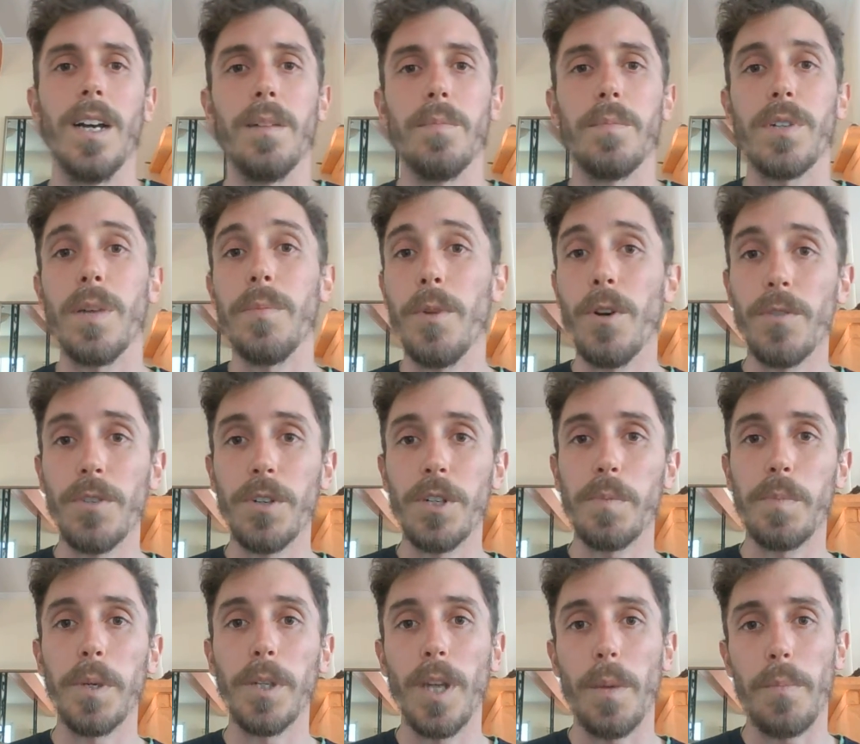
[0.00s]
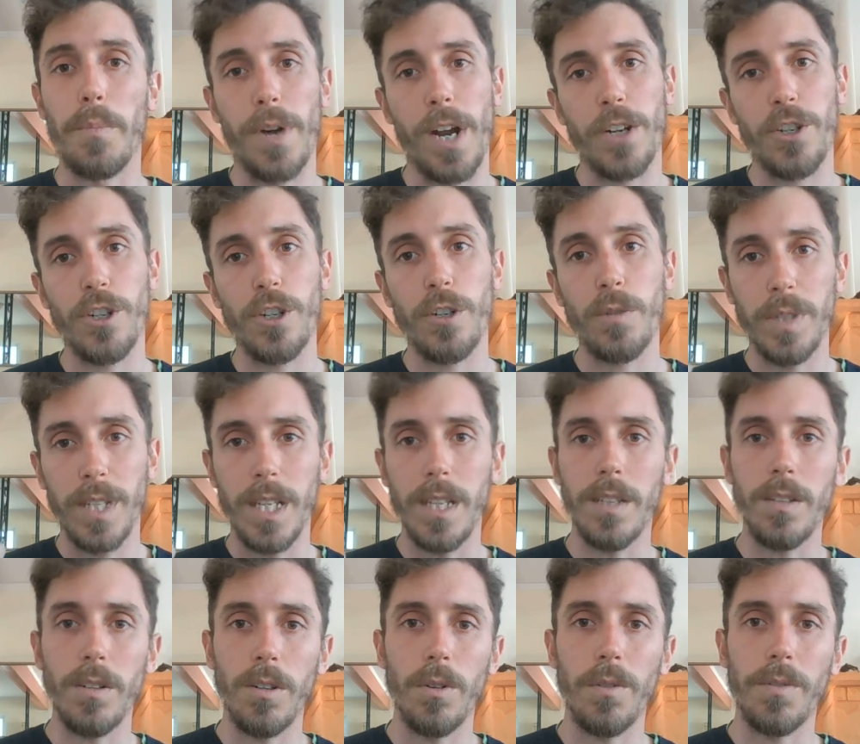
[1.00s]
Some ovaries build up pressure
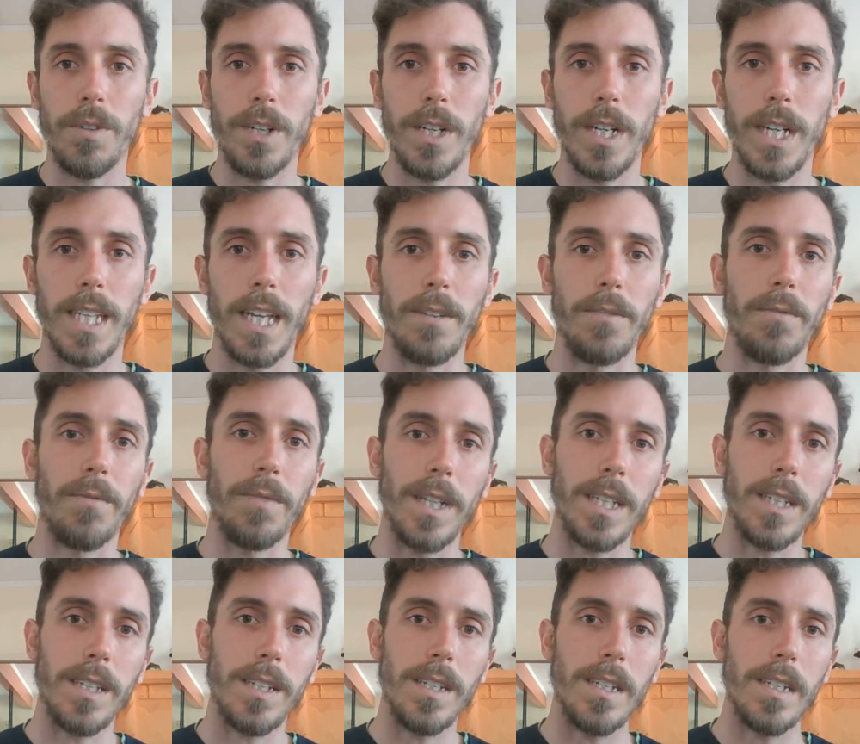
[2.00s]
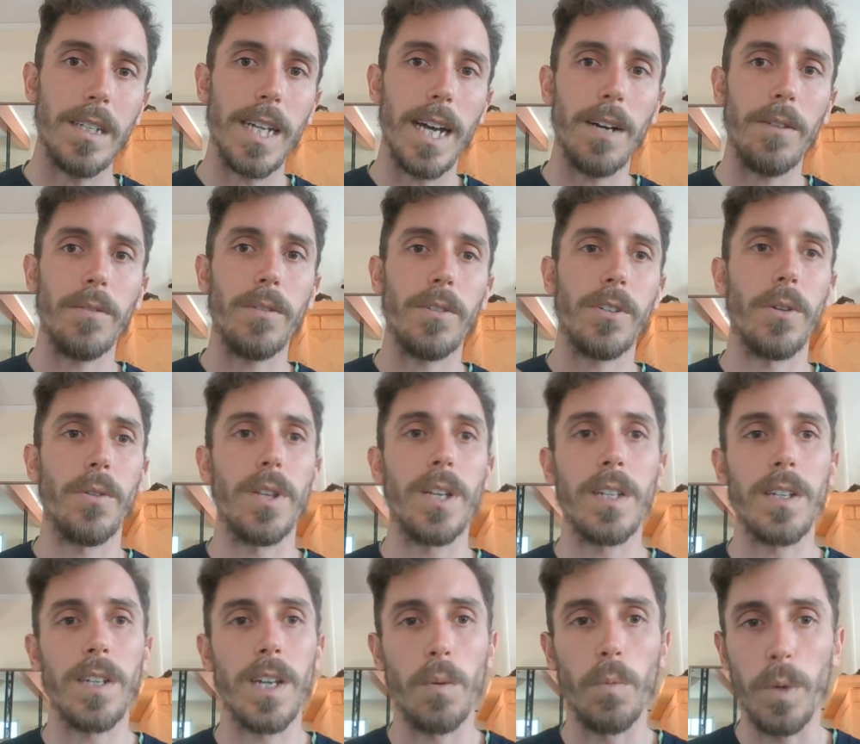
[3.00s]
within the ovary and then fling the seeds out. So
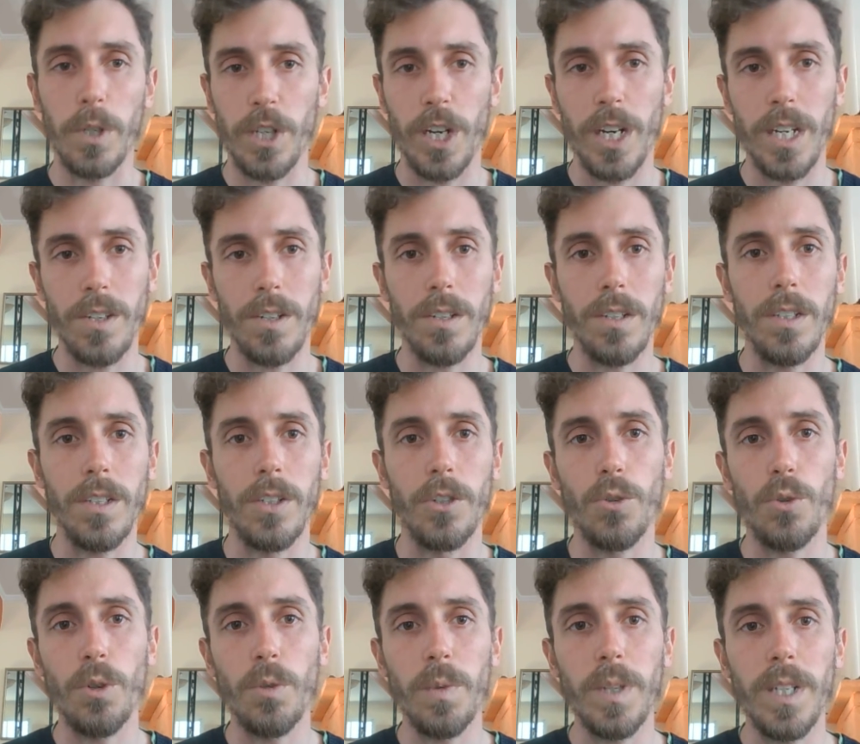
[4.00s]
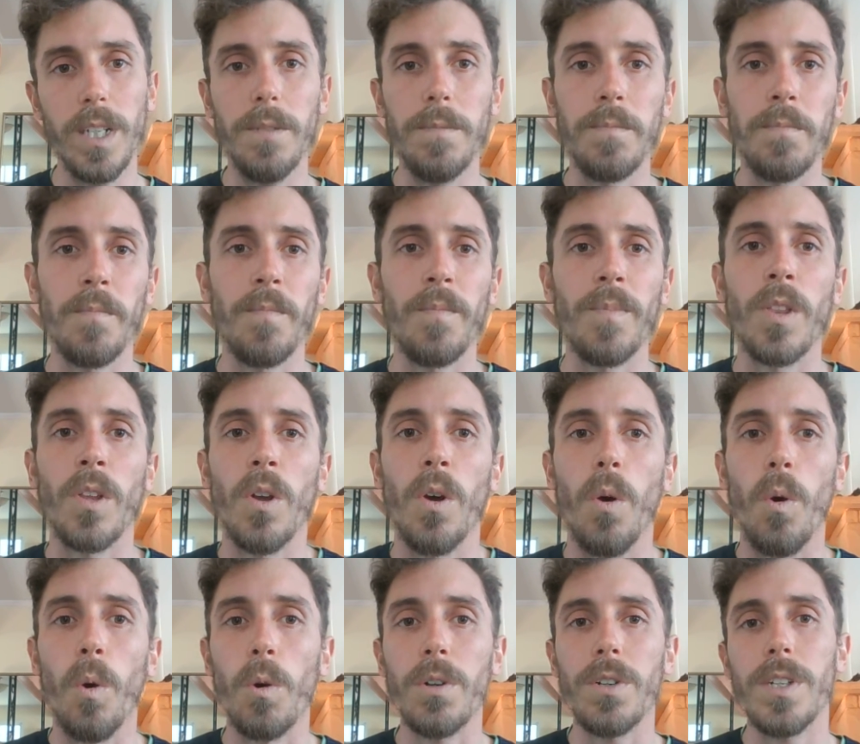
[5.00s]
things like witch hazel and jewelweed,
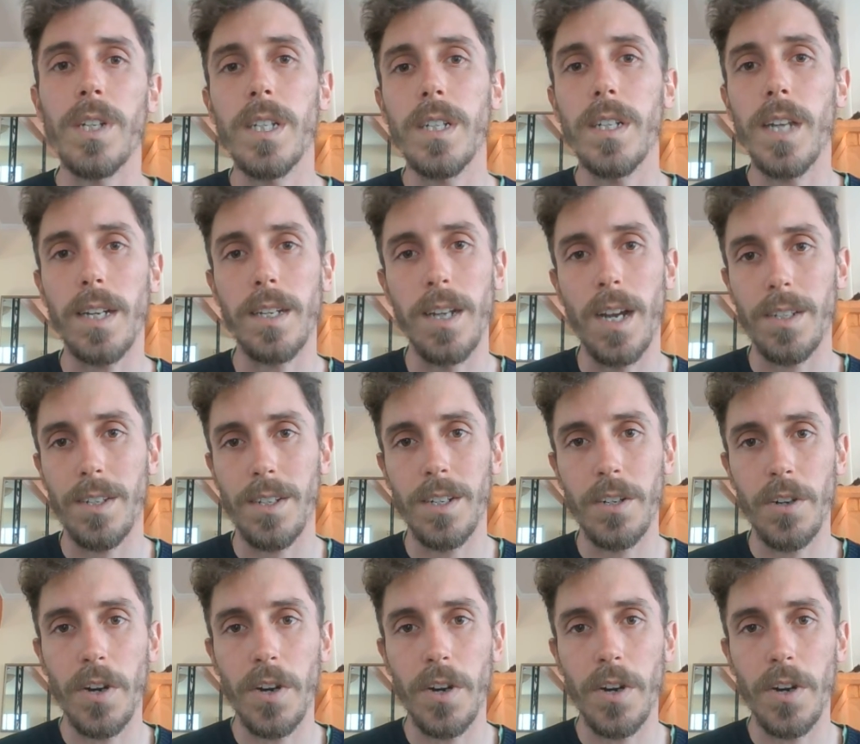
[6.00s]
or seeds like nuts and